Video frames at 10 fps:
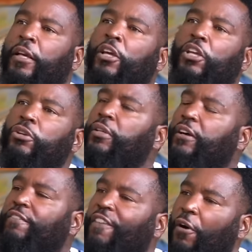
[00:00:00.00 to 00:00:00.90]
you look
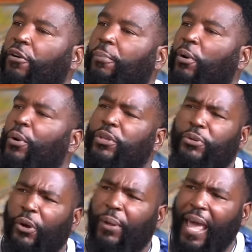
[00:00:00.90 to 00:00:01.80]
vulnerable when you
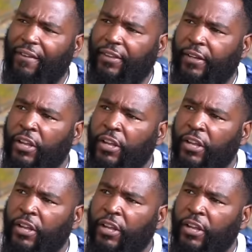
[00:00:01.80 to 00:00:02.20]
don't have it.